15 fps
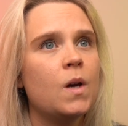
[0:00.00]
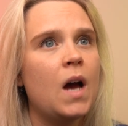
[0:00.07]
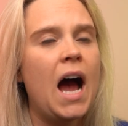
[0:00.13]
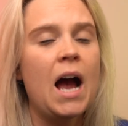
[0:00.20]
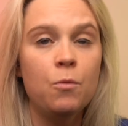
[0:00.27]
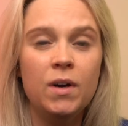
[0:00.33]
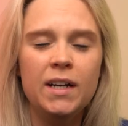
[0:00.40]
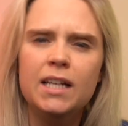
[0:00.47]

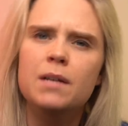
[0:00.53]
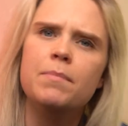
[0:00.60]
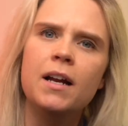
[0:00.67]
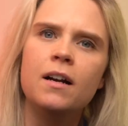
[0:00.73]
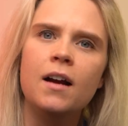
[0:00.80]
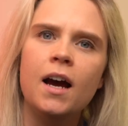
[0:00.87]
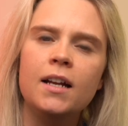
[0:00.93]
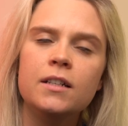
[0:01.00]
I want to get
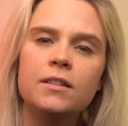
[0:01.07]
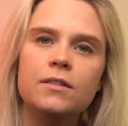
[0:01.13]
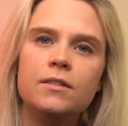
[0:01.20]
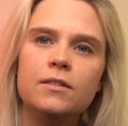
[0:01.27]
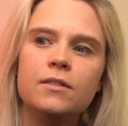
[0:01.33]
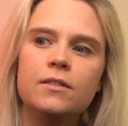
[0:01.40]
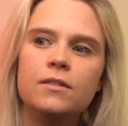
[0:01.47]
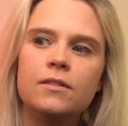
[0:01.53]
better at it.
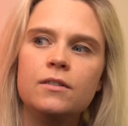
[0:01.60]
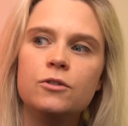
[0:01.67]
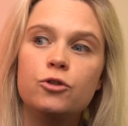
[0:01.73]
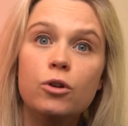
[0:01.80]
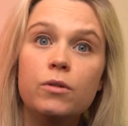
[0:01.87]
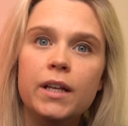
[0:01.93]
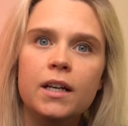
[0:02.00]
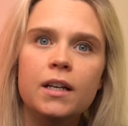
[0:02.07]

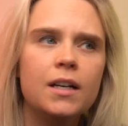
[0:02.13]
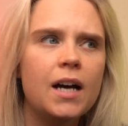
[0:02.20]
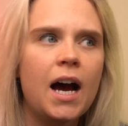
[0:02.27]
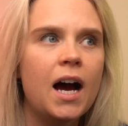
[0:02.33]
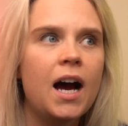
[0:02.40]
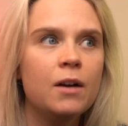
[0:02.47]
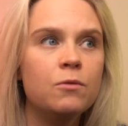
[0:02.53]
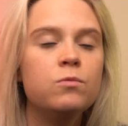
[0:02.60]
Truly.
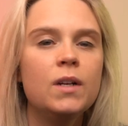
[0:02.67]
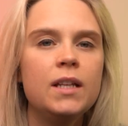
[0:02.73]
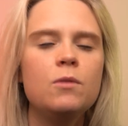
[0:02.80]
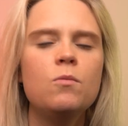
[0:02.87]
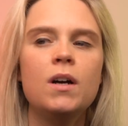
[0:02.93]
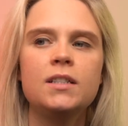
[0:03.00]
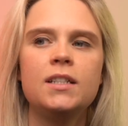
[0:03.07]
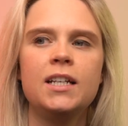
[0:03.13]
I really
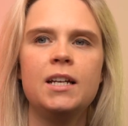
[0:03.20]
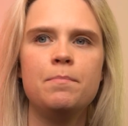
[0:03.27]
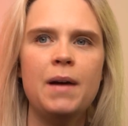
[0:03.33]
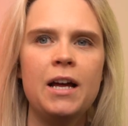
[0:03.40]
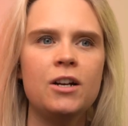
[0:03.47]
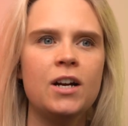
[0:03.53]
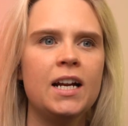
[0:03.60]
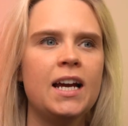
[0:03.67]
want to get
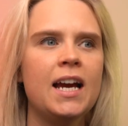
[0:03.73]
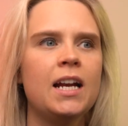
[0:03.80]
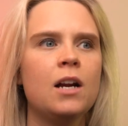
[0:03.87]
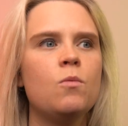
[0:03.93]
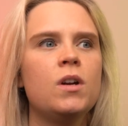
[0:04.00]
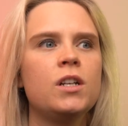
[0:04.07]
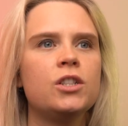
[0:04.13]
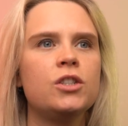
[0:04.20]
better at it. And I
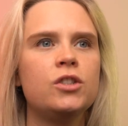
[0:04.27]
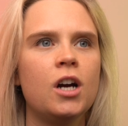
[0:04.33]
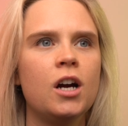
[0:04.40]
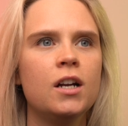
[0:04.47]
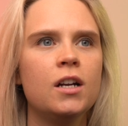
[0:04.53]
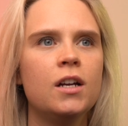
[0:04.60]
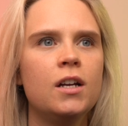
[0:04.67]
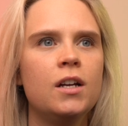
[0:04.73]
want
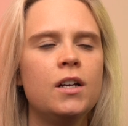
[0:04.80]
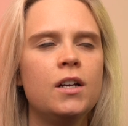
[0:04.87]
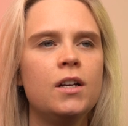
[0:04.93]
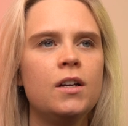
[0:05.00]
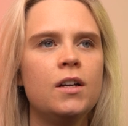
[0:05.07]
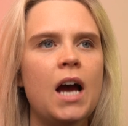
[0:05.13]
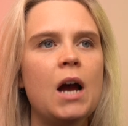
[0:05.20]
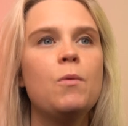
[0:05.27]

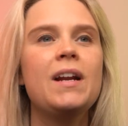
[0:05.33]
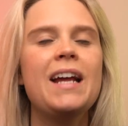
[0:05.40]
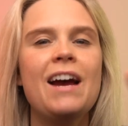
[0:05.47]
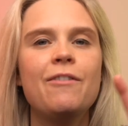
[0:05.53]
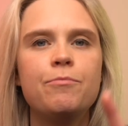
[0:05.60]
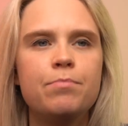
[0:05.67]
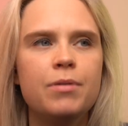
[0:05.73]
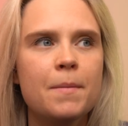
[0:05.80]
to
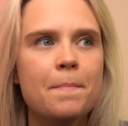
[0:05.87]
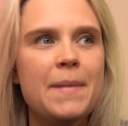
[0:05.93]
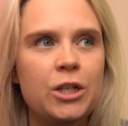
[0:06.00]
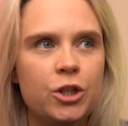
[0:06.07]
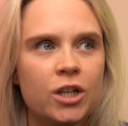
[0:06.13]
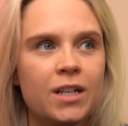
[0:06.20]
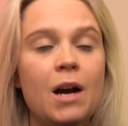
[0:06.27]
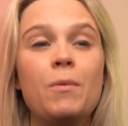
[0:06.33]
have
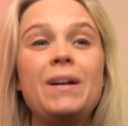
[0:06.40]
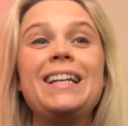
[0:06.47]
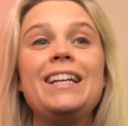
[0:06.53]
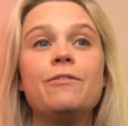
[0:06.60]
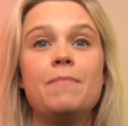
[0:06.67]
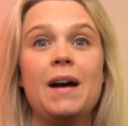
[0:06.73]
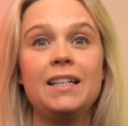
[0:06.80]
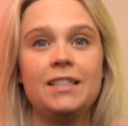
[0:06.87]
permission. I want to
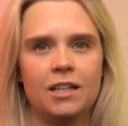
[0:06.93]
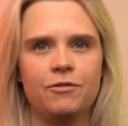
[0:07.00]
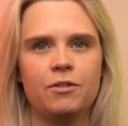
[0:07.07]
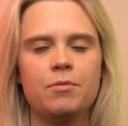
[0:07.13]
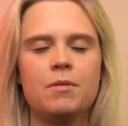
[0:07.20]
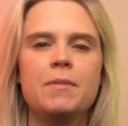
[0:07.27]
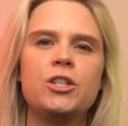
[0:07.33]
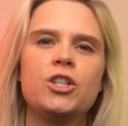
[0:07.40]
give myself the
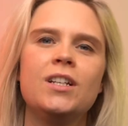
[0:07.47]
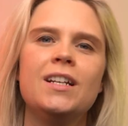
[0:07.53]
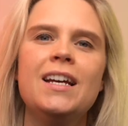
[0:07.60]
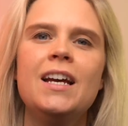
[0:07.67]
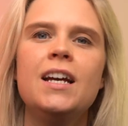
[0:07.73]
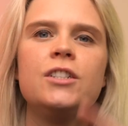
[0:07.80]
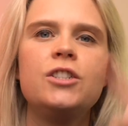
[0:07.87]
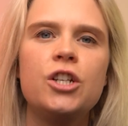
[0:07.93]
permission
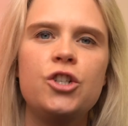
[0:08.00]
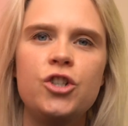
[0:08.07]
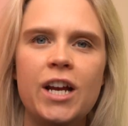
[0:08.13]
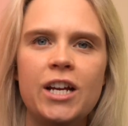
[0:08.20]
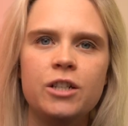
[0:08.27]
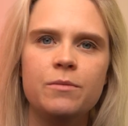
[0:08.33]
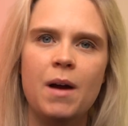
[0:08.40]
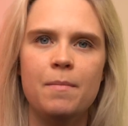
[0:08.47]
to
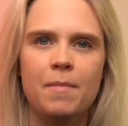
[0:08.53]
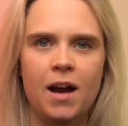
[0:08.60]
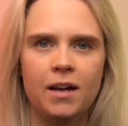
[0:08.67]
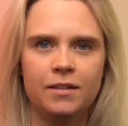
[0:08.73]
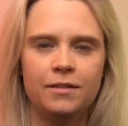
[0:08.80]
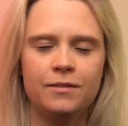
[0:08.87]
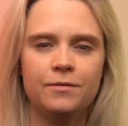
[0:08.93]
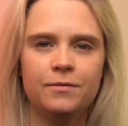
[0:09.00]
change my mind